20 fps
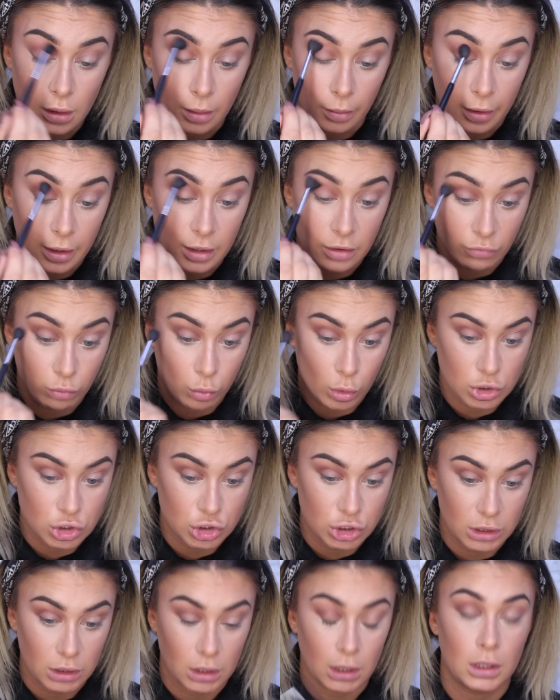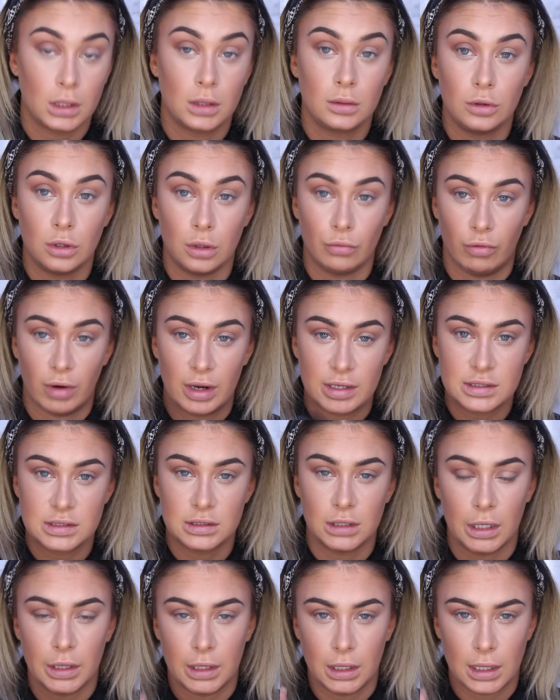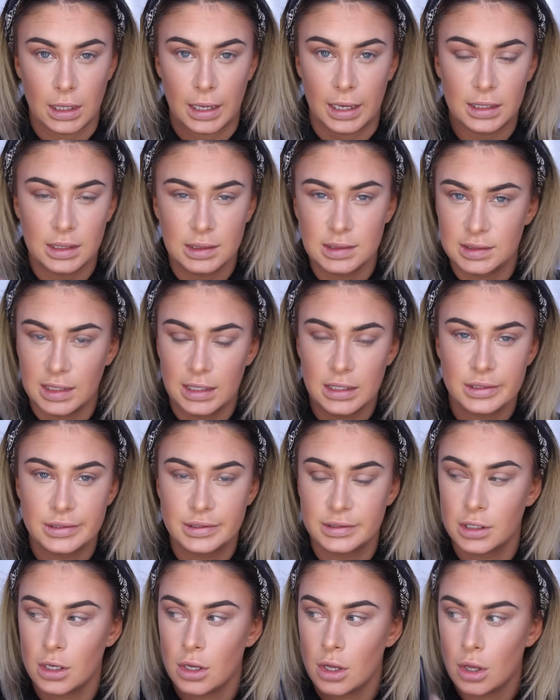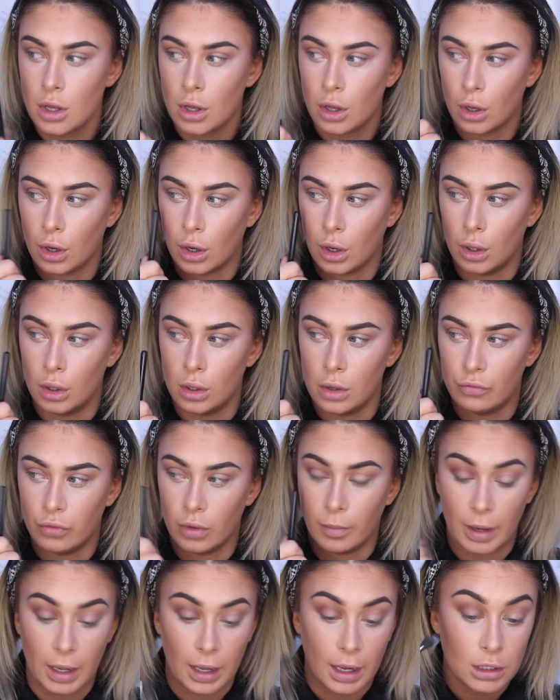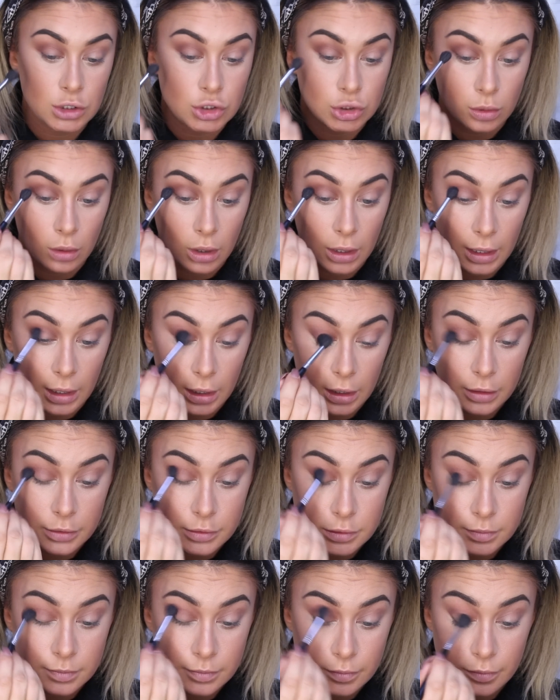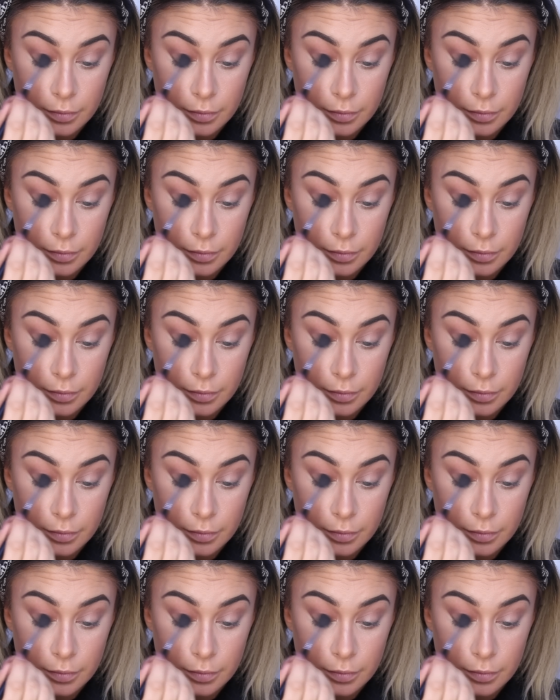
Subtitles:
I'm kind of washing the rest, like the excess, over my actual eyelid.